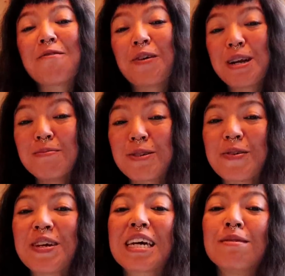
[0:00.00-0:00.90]
What I'm
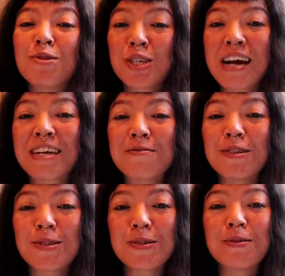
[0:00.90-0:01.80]
doing, I'm sharing
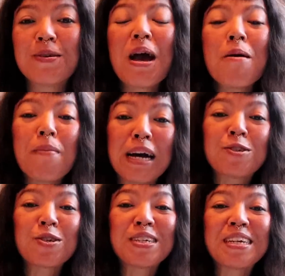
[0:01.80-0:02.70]
with you my
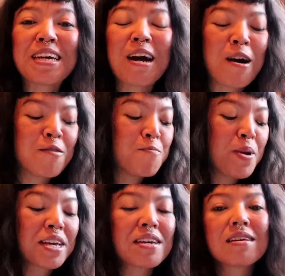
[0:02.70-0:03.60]
journey of
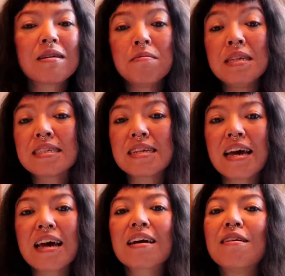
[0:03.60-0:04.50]
making
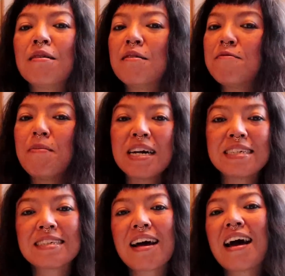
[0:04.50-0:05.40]
mistake of my
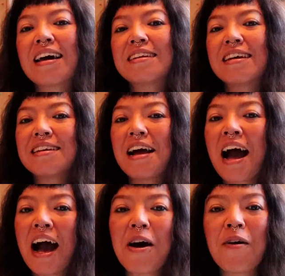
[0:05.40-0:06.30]
design and
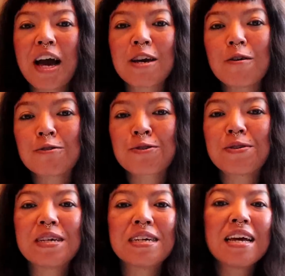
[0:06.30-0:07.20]
how I go
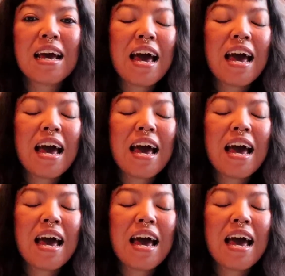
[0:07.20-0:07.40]
through it